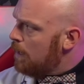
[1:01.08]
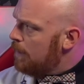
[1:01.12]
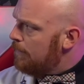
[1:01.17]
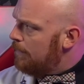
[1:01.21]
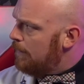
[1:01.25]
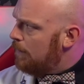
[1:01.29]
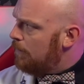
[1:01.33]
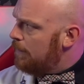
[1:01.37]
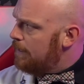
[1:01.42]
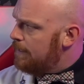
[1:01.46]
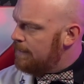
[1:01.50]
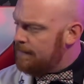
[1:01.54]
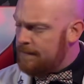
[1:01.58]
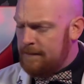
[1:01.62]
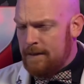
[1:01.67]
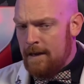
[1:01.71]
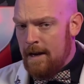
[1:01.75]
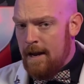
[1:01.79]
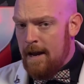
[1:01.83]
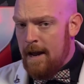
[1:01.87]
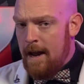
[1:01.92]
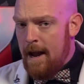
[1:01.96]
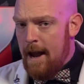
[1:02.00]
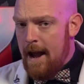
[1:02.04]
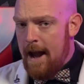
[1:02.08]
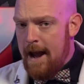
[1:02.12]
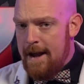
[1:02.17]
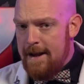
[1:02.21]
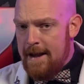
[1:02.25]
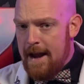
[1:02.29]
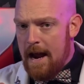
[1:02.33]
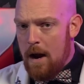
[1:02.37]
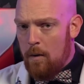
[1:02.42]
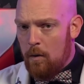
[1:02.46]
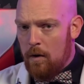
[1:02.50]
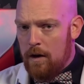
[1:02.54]
There it is. And
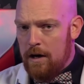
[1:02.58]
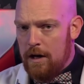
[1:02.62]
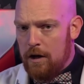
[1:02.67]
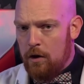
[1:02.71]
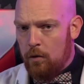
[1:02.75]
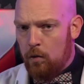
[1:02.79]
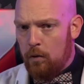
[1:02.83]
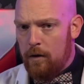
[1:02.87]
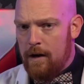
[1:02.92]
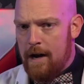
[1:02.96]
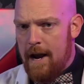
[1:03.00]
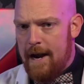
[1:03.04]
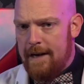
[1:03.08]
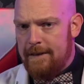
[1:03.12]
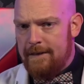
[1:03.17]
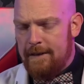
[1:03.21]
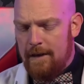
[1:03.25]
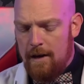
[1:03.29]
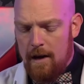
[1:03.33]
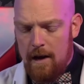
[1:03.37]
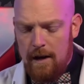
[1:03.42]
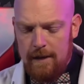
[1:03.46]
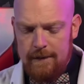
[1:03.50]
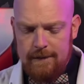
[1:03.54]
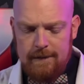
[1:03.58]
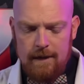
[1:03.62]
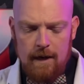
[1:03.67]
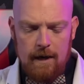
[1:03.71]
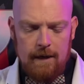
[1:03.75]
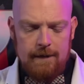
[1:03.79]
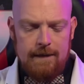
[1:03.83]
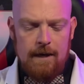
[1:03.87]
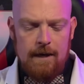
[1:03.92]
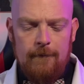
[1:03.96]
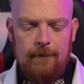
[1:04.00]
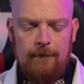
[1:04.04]
now we're going to create a
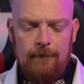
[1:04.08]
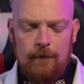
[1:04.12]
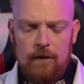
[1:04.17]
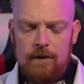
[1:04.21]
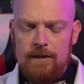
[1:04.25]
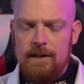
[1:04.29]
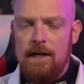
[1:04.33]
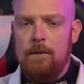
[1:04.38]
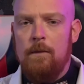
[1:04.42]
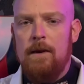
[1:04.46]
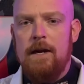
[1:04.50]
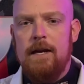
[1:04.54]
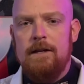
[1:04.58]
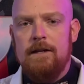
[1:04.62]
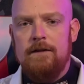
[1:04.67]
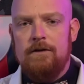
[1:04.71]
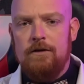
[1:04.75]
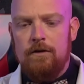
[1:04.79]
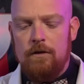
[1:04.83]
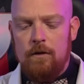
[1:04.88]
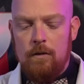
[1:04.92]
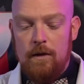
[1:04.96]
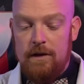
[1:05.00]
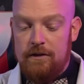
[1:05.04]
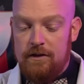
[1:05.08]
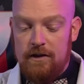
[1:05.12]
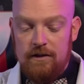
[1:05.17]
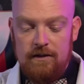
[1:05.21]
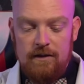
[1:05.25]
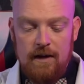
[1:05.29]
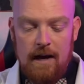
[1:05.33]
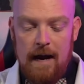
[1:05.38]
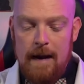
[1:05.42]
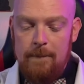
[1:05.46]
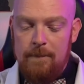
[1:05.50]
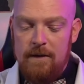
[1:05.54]
duck. first thing we need to do is just
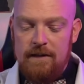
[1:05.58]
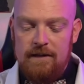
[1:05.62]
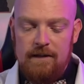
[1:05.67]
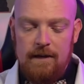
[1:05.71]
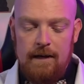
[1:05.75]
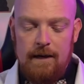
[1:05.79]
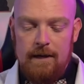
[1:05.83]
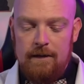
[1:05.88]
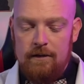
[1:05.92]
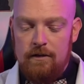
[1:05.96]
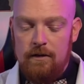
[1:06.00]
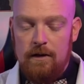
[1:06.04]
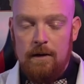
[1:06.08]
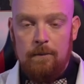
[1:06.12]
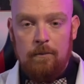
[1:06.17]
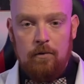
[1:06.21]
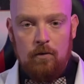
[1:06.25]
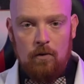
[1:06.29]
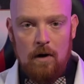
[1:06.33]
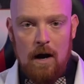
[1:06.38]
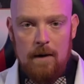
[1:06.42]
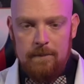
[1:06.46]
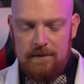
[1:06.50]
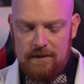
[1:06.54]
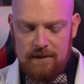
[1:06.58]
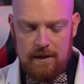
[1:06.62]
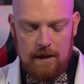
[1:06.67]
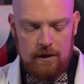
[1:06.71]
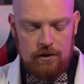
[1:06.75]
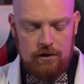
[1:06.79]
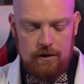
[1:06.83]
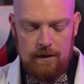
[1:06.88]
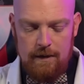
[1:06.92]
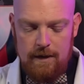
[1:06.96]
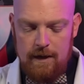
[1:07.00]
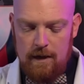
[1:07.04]
type this into the prompt
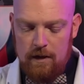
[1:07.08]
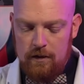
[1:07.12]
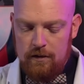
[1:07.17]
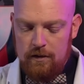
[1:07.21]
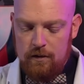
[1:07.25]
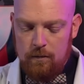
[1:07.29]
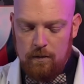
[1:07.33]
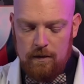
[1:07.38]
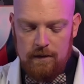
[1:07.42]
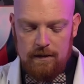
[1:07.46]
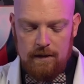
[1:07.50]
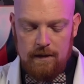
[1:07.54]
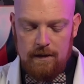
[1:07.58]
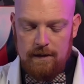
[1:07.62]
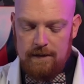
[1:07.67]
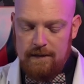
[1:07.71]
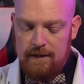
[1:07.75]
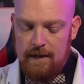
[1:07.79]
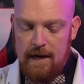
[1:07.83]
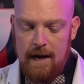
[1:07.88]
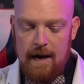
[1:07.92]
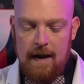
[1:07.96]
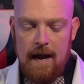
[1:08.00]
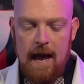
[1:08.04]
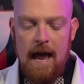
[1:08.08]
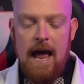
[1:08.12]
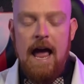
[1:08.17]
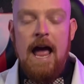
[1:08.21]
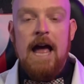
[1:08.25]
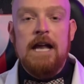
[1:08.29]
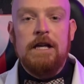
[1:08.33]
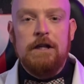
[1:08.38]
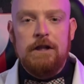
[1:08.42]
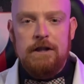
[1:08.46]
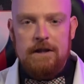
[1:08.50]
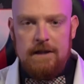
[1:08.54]
section here. So we're just going to say
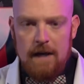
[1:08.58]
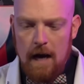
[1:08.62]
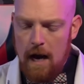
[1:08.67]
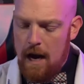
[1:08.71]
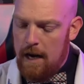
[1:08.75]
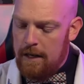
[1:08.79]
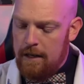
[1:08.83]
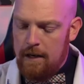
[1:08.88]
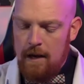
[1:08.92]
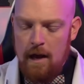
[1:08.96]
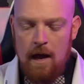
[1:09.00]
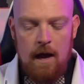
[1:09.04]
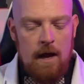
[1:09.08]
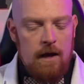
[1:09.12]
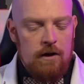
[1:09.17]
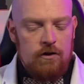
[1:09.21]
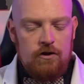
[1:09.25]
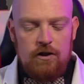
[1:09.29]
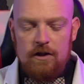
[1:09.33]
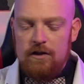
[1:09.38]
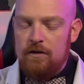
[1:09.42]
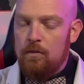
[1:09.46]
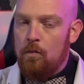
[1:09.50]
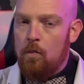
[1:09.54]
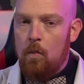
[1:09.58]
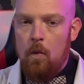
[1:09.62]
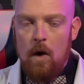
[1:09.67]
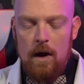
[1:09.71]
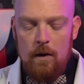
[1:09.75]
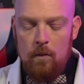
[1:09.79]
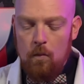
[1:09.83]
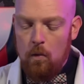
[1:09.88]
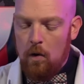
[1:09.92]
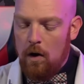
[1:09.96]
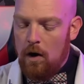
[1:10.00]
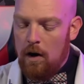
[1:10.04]
duck just
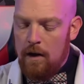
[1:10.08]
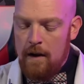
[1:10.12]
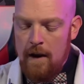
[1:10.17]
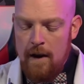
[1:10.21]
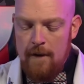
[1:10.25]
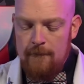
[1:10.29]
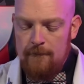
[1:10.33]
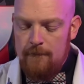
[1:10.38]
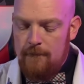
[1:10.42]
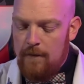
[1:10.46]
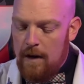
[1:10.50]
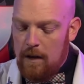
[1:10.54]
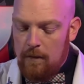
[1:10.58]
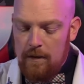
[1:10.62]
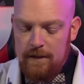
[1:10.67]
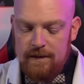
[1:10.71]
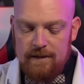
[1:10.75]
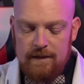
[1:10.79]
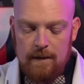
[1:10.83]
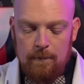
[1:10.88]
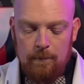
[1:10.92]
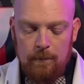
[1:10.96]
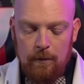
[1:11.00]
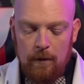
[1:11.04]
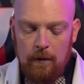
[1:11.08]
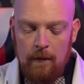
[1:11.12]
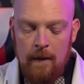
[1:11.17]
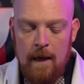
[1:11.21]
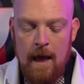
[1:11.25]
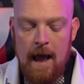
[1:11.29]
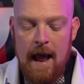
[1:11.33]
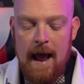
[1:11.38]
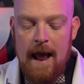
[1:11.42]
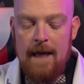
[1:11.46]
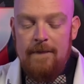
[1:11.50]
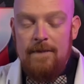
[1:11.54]
one word, very simple,
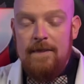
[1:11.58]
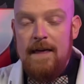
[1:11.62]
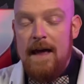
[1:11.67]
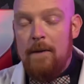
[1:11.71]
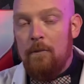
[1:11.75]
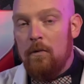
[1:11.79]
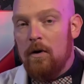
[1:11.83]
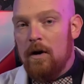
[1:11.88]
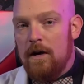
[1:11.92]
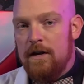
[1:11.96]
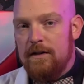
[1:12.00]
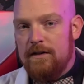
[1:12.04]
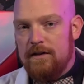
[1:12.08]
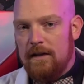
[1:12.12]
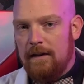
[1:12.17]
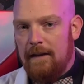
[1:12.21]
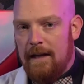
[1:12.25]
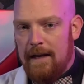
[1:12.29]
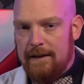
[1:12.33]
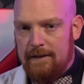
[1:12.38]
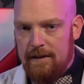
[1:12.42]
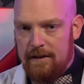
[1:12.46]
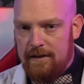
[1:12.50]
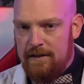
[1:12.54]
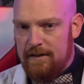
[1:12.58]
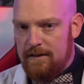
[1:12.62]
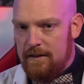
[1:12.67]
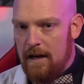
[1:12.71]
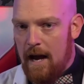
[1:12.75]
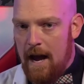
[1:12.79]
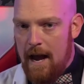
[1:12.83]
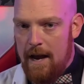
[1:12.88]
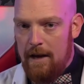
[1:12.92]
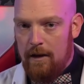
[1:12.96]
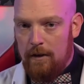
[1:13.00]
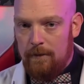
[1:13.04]
and then we're gonna select a
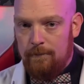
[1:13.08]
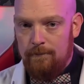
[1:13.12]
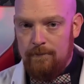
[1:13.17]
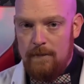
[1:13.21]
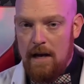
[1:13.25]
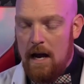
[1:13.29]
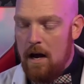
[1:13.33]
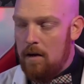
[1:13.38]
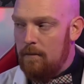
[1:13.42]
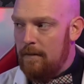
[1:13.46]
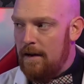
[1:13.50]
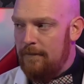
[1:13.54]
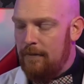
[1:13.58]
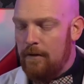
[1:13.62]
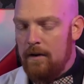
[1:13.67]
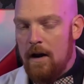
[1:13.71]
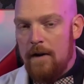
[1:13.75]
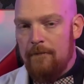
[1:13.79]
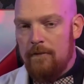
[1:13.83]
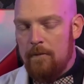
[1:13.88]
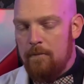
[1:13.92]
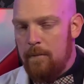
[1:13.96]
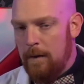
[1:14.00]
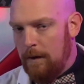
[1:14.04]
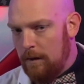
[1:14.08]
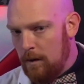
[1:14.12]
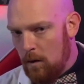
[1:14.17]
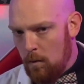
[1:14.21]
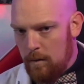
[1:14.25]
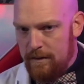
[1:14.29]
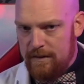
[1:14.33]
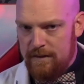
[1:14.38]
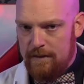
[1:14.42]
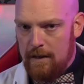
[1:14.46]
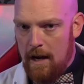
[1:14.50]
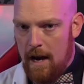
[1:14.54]
style. Now, if you're not familiar
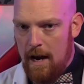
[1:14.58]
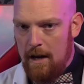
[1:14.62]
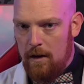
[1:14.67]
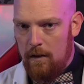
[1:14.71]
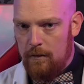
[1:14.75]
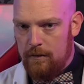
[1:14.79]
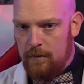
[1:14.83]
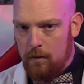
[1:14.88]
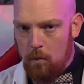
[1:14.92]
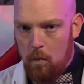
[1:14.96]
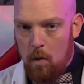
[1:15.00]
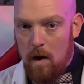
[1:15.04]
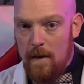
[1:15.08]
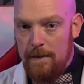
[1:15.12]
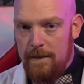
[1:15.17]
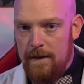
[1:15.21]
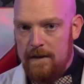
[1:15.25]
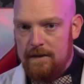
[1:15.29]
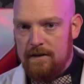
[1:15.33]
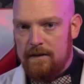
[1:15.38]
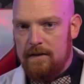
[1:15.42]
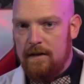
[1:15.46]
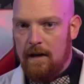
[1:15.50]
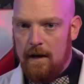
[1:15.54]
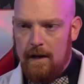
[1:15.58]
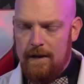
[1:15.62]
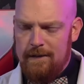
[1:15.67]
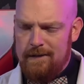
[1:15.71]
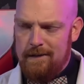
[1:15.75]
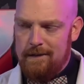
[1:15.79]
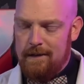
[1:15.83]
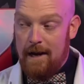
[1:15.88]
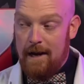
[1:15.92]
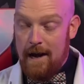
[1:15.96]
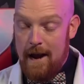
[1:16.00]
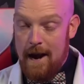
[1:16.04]
with styles, what this
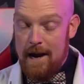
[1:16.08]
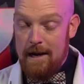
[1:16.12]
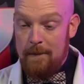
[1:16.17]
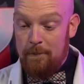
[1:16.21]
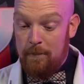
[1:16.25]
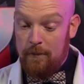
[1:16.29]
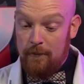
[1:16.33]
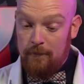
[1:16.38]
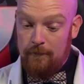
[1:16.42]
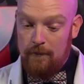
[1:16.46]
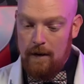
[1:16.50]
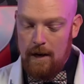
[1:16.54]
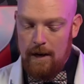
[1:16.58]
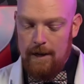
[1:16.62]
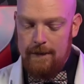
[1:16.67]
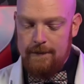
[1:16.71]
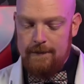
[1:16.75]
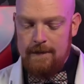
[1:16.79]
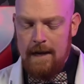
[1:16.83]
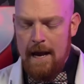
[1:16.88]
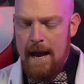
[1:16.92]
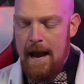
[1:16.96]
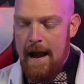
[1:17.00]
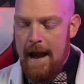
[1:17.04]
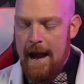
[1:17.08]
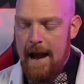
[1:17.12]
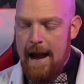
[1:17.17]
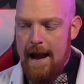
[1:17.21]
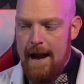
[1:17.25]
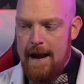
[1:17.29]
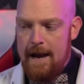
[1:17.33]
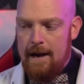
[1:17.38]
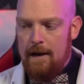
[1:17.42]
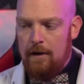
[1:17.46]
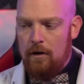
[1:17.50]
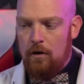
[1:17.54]
does kind of provides
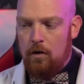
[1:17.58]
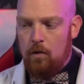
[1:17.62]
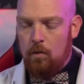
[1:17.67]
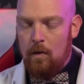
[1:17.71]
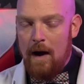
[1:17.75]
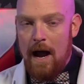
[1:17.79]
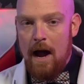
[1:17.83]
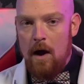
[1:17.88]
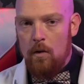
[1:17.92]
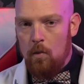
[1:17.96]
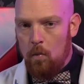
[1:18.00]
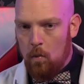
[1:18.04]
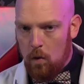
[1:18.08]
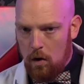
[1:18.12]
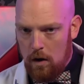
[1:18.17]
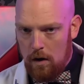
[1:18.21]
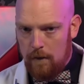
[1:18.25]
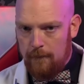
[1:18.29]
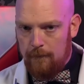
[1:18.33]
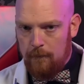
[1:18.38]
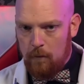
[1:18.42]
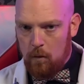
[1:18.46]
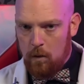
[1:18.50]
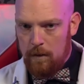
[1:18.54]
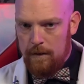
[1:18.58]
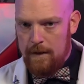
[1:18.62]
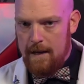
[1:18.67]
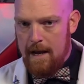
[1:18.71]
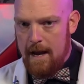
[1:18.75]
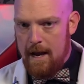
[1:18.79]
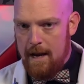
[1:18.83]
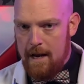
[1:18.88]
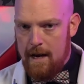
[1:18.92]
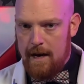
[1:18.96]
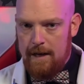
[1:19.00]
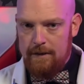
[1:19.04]
a groundwork for the
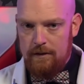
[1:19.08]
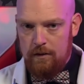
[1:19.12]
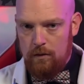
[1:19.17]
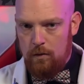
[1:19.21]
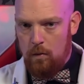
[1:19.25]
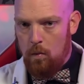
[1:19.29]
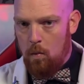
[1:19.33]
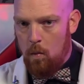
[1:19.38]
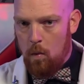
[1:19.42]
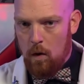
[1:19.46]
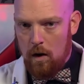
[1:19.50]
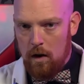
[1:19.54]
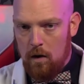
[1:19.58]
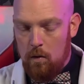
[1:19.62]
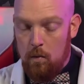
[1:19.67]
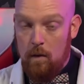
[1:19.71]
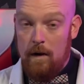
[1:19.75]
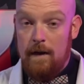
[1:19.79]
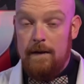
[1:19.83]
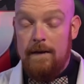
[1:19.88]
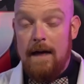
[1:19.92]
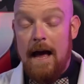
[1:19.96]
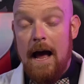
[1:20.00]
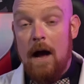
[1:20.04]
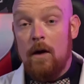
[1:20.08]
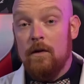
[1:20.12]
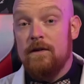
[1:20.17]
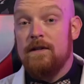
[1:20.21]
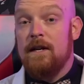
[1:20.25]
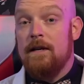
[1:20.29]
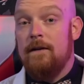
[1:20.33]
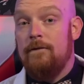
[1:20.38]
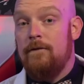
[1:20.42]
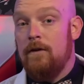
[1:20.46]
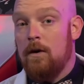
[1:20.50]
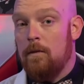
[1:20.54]
AI to work with
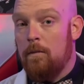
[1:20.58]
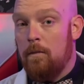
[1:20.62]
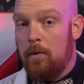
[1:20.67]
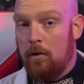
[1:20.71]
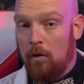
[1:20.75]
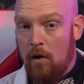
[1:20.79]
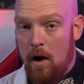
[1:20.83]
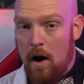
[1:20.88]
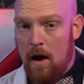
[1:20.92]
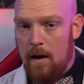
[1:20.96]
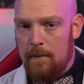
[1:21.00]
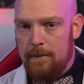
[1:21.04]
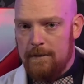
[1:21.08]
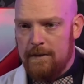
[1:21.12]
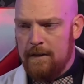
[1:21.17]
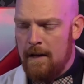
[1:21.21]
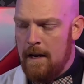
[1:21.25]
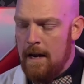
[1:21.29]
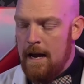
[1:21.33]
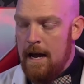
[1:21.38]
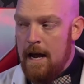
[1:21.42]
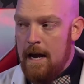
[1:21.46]
outside of your prompts.